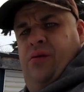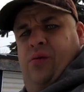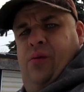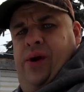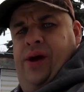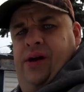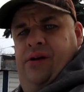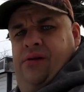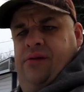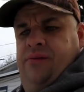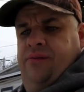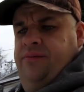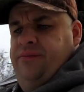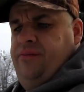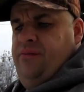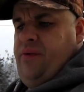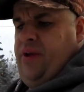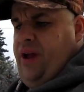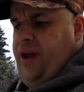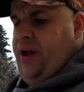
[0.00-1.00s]
Well,
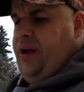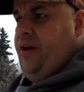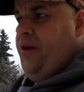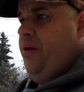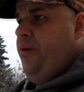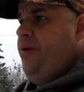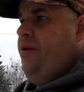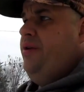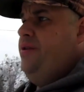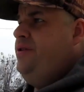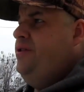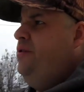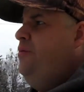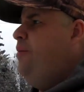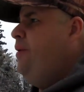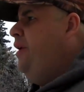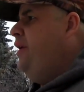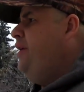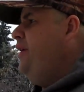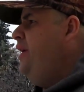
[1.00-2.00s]
hello YouTube.
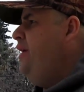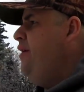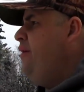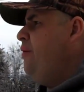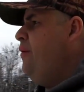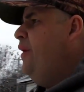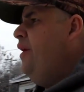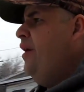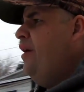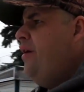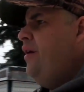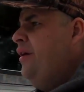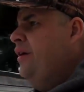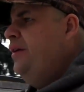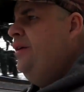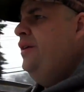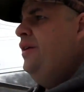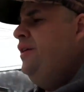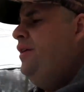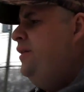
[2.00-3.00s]
Here we are.
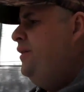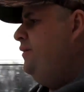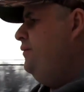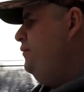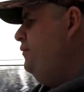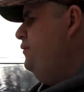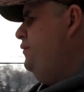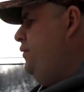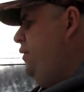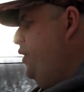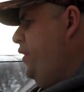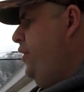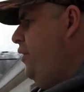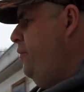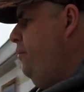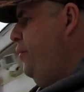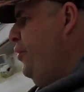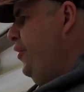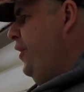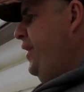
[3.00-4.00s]

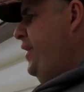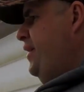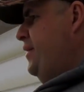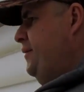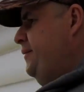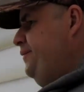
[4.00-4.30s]
Good morning.